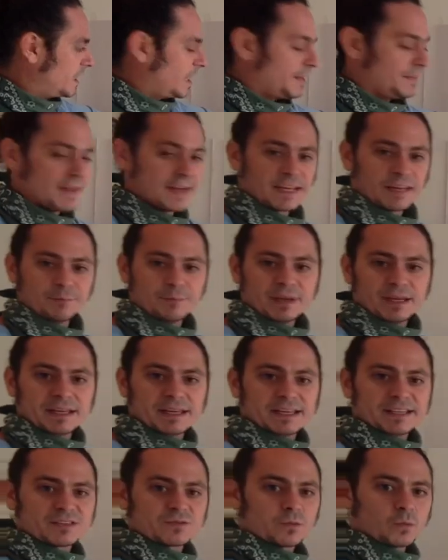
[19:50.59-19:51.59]
And they can
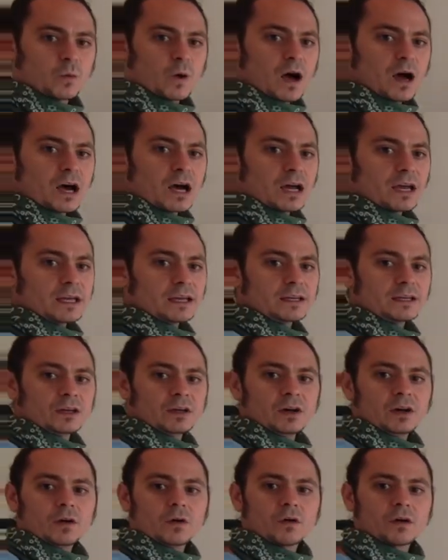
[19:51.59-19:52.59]
be as wide
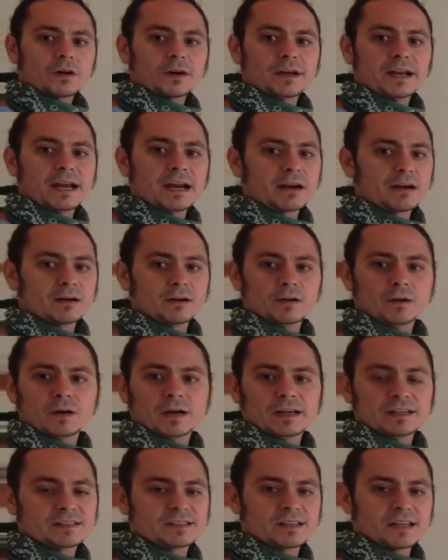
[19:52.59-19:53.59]
or narrow
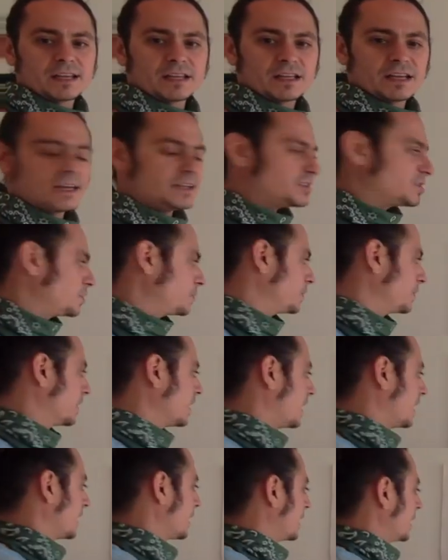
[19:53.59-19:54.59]
as you would
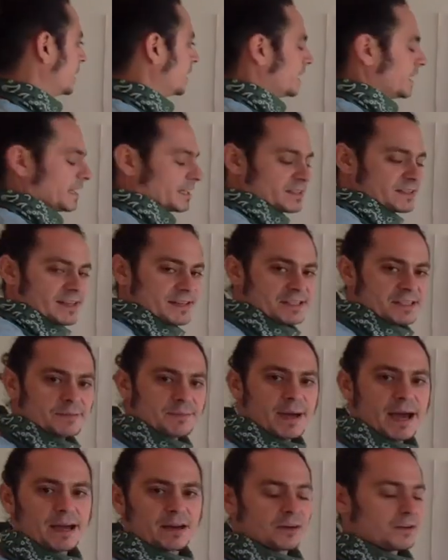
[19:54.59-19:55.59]
like. It doesn't
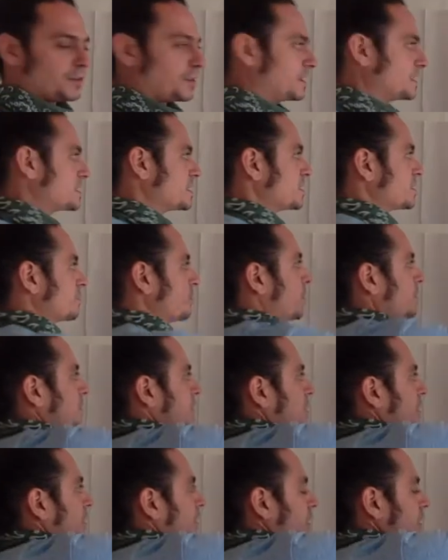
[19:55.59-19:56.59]
matter. This is what's
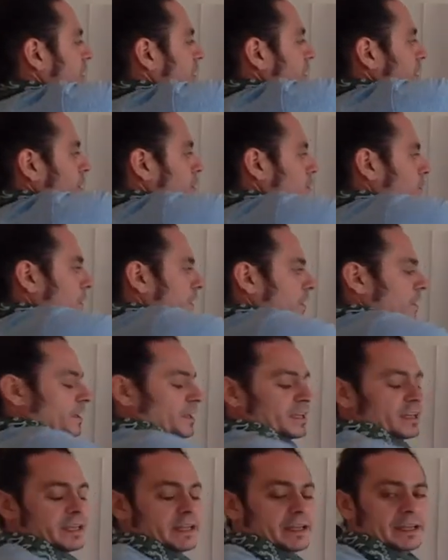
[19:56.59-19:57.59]
going to
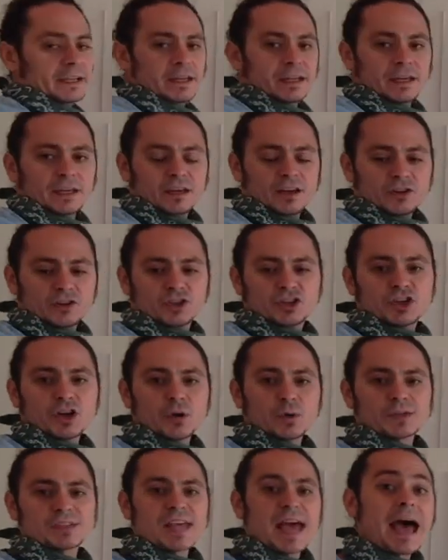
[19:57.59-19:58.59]
really
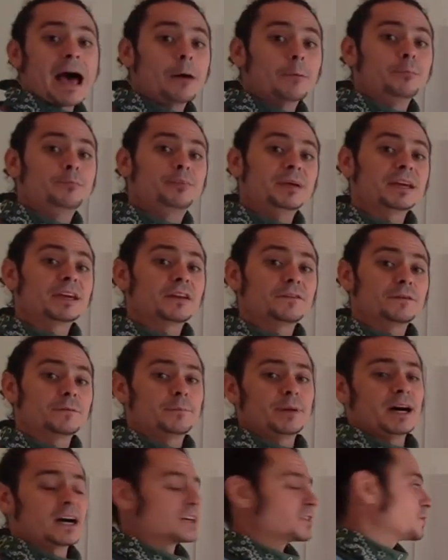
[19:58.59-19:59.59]
show us how big of a
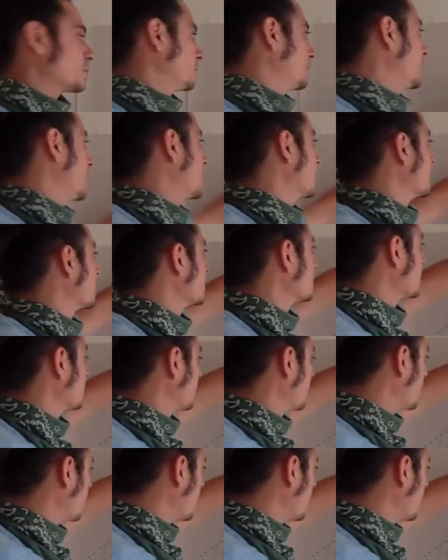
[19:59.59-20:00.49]
box we're making. So the